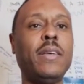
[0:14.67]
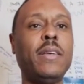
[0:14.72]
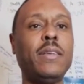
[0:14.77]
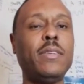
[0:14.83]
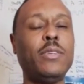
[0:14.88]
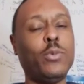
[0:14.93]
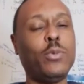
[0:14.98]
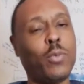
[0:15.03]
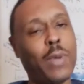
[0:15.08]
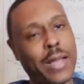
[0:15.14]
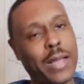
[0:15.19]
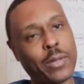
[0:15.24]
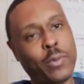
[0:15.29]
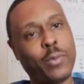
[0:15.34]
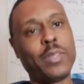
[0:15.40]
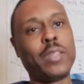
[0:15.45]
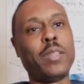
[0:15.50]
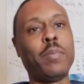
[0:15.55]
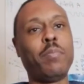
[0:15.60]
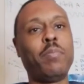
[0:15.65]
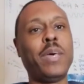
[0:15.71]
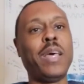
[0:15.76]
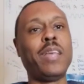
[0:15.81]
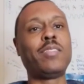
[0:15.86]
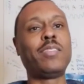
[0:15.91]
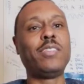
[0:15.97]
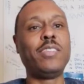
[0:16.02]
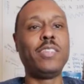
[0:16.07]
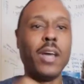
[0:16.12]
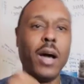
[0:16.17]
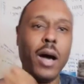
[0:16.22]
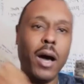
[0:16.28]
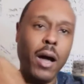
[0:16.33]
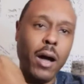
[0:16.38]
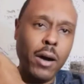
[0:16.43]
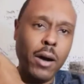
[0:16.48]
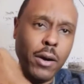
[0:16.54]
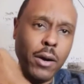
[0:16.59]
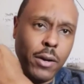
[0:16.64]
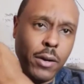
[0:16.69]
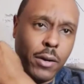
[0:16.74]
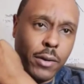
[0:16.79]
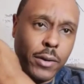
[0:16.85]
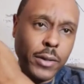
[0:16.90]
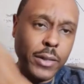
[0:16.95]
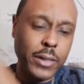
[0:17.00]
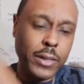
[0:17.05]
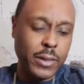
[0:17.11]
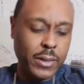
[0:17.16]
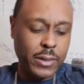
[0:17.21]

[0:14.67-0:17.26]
You rocking with the best. You heard?